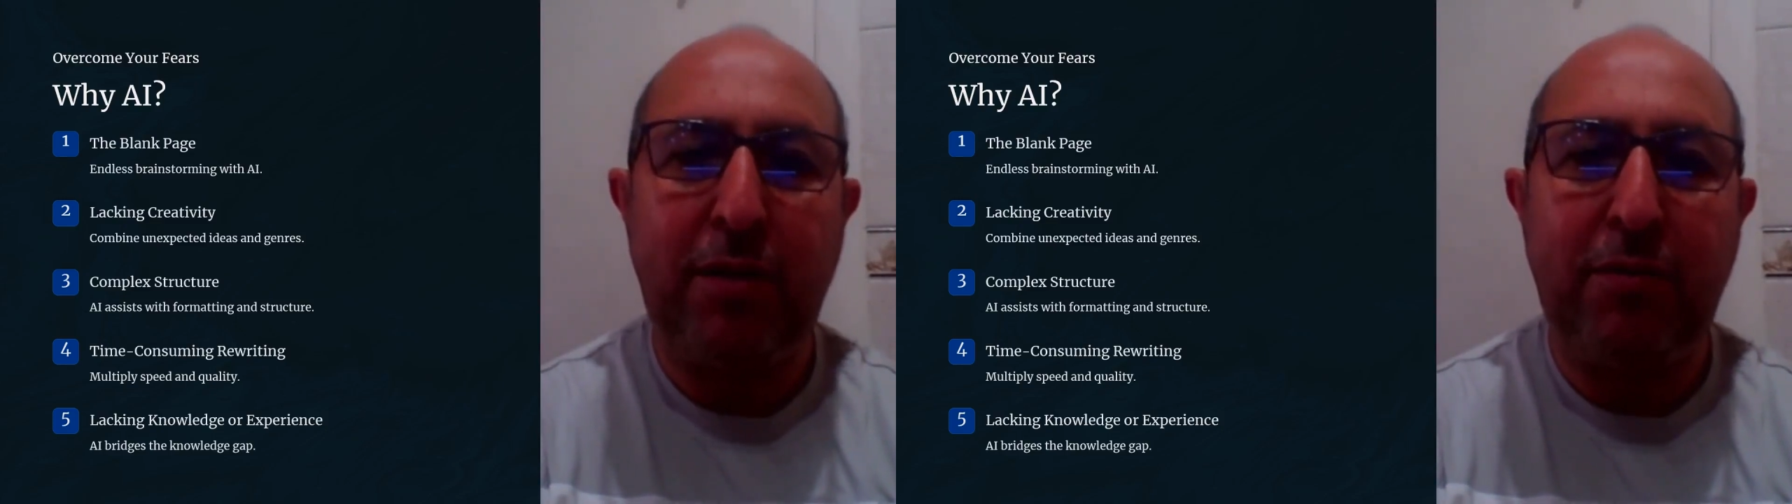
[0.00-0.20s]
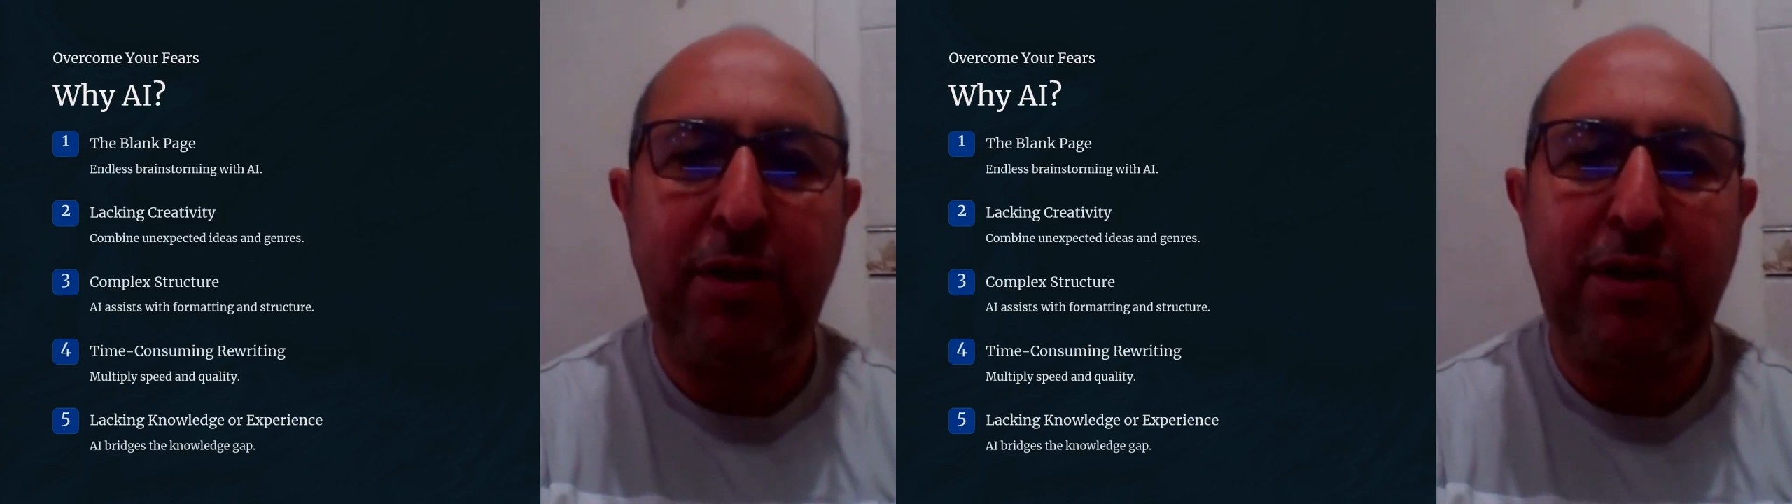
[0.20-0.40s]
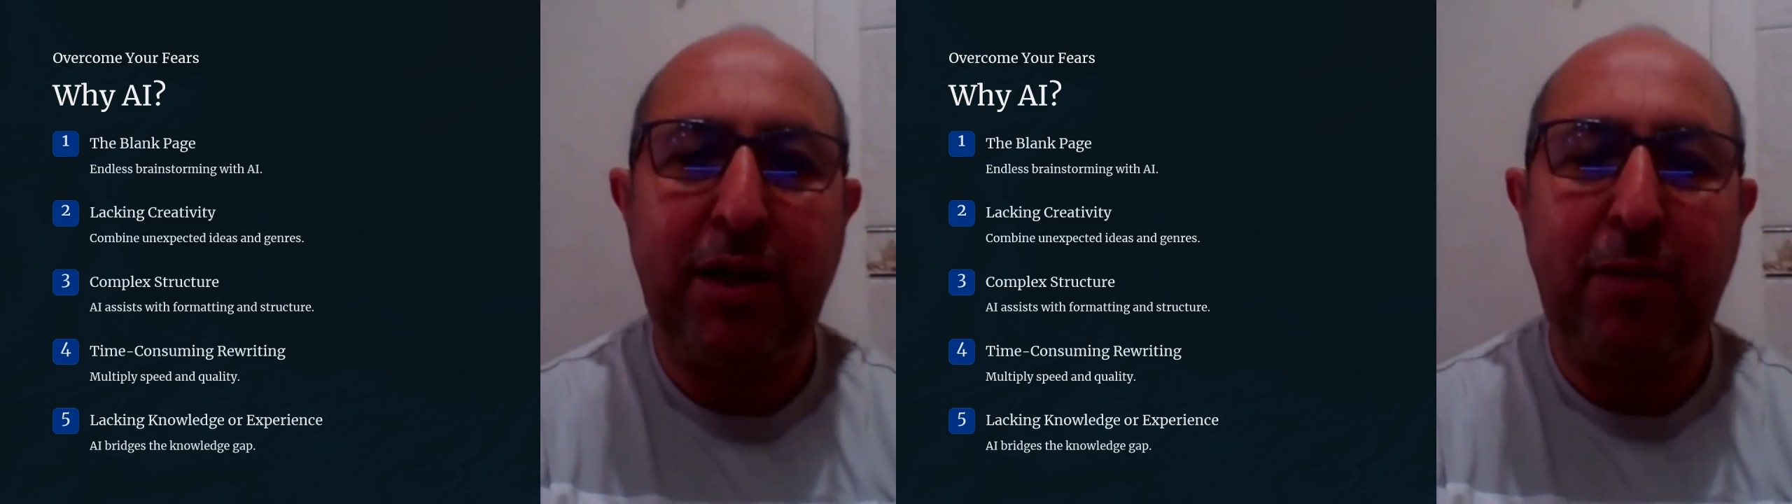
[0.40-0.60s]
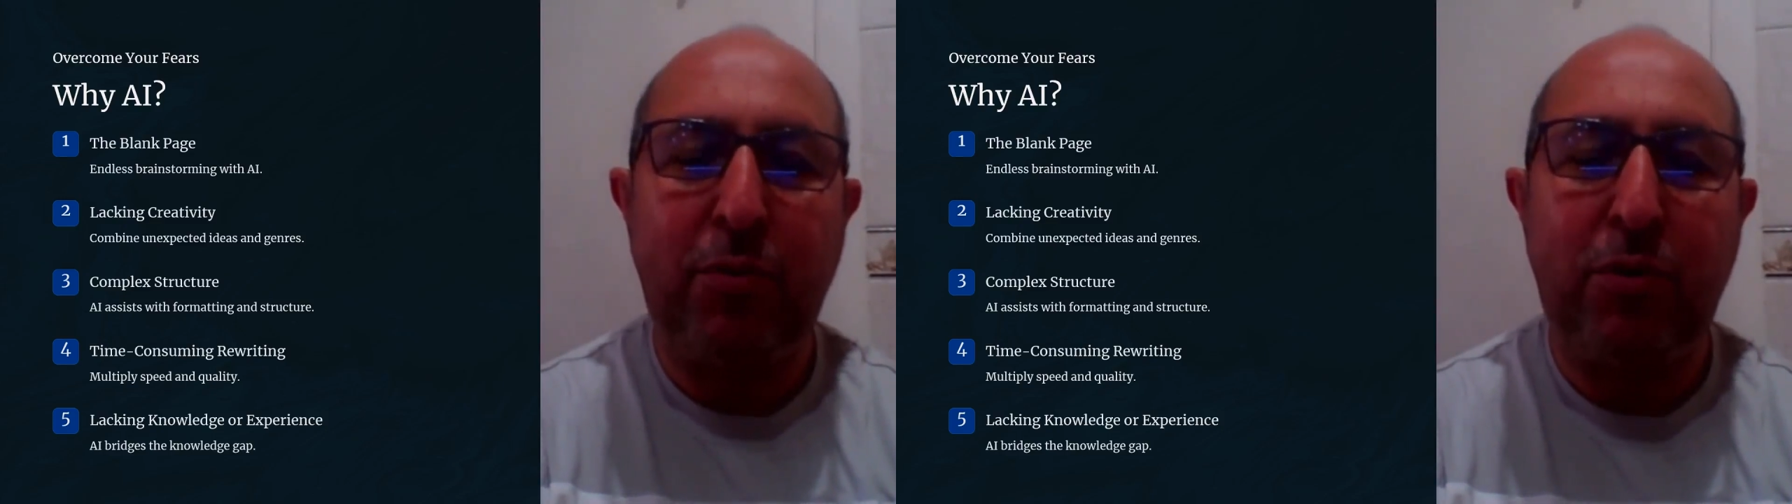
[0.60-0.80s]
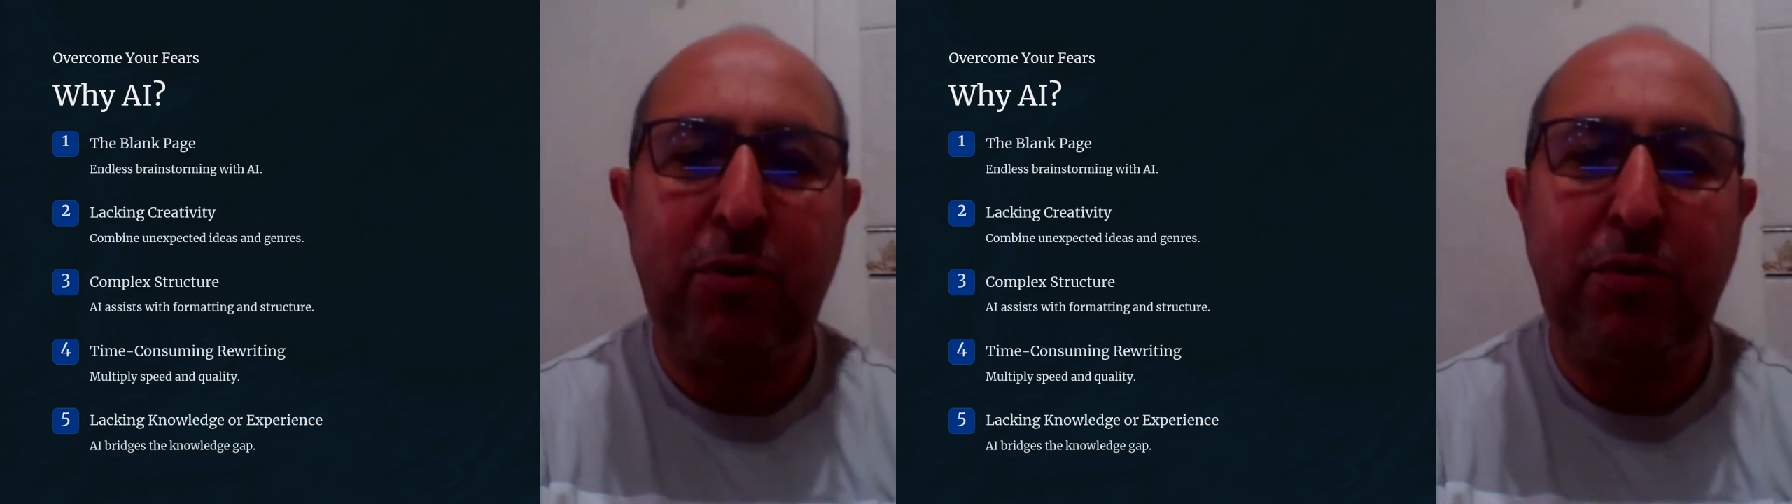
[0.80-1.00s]
For
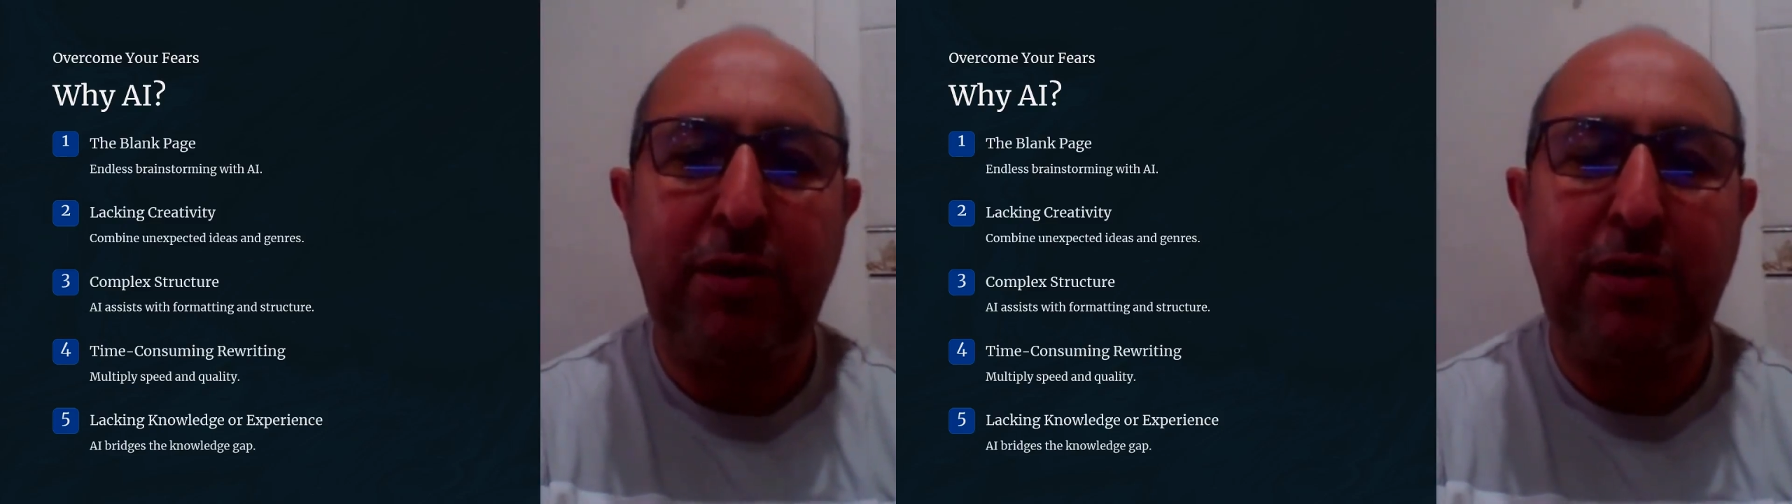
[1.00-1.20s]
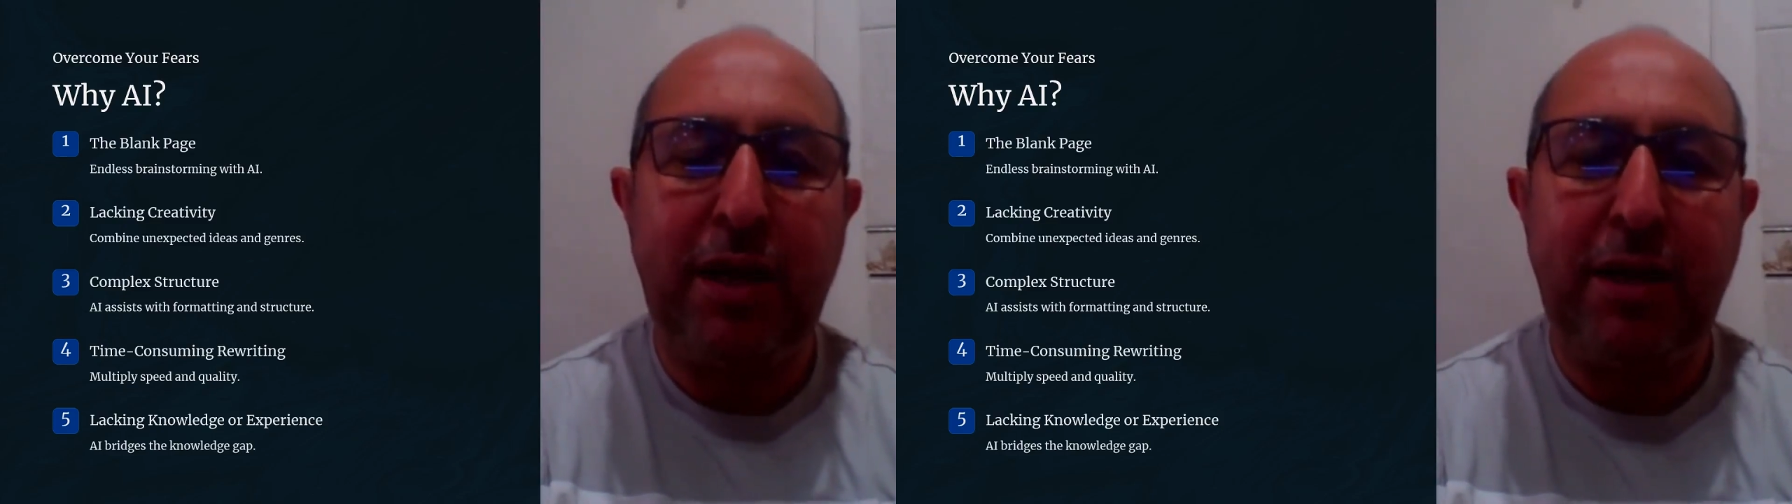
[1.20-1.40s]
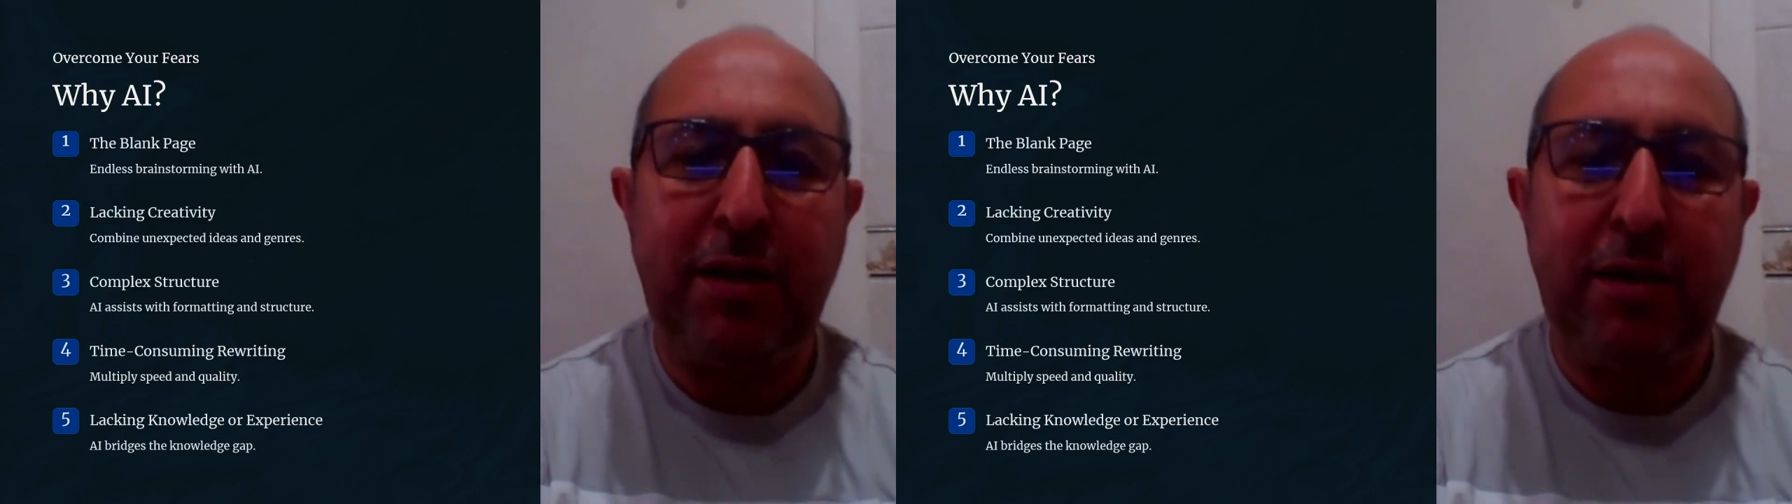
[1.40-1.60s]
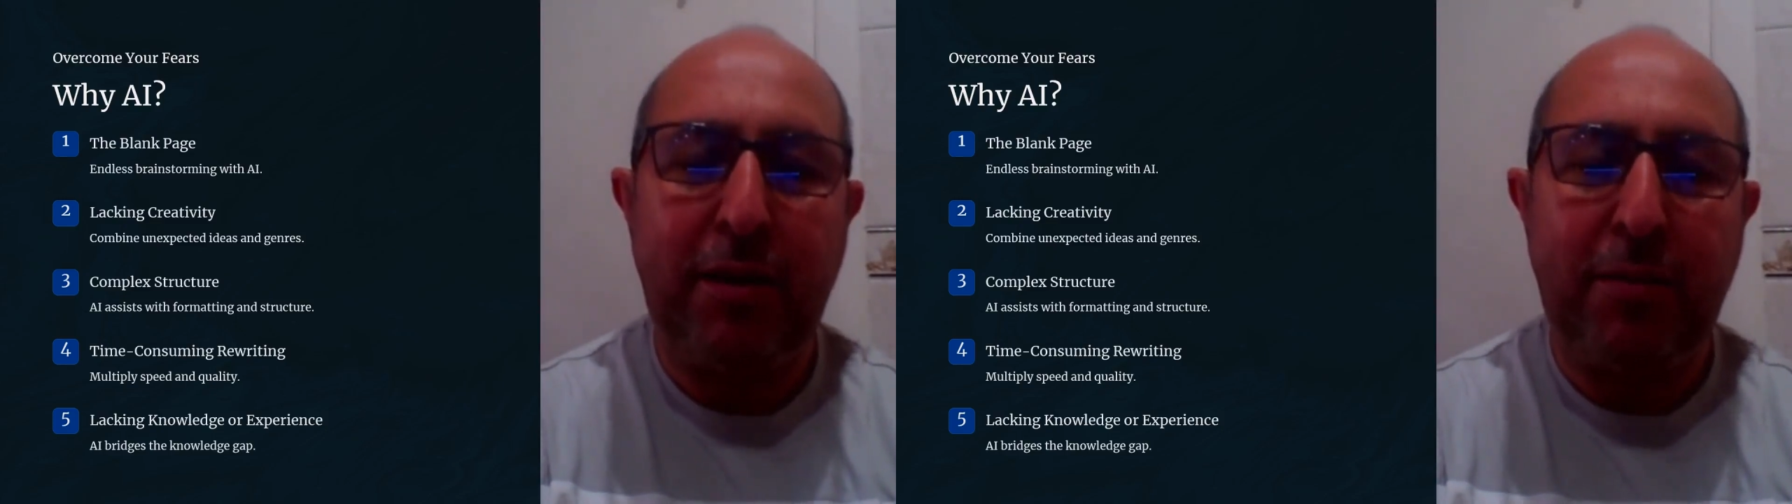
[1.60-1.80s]
example, you can tell it,